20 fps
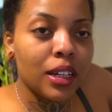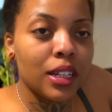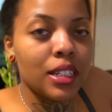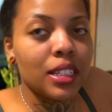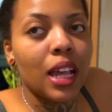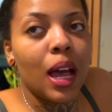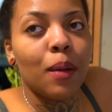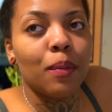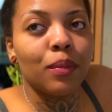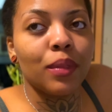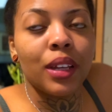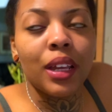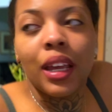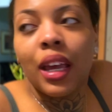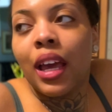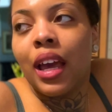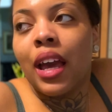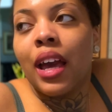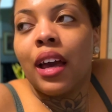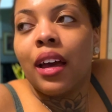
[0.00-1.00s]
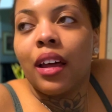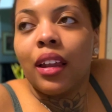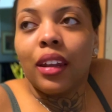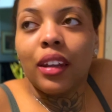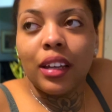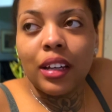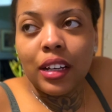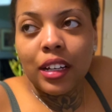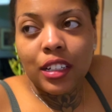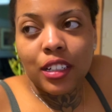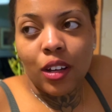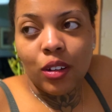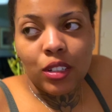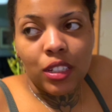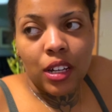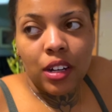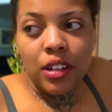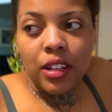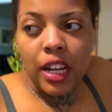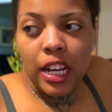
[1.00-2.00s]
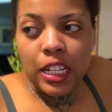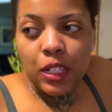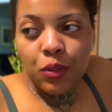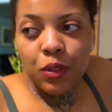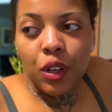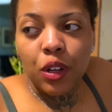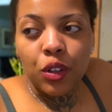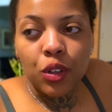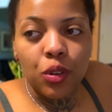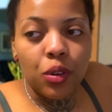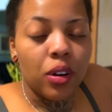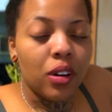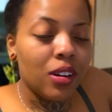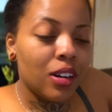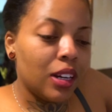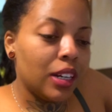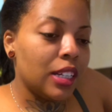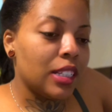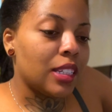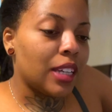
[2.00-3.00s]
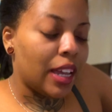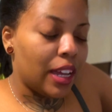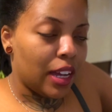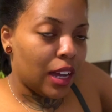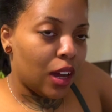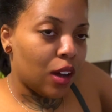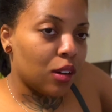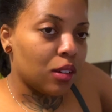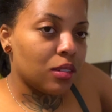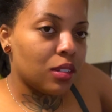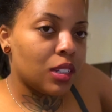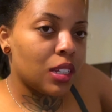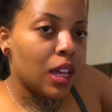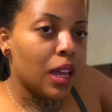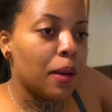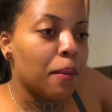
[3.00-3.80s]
Cause I'm look on certain days we're gonna do early takeouts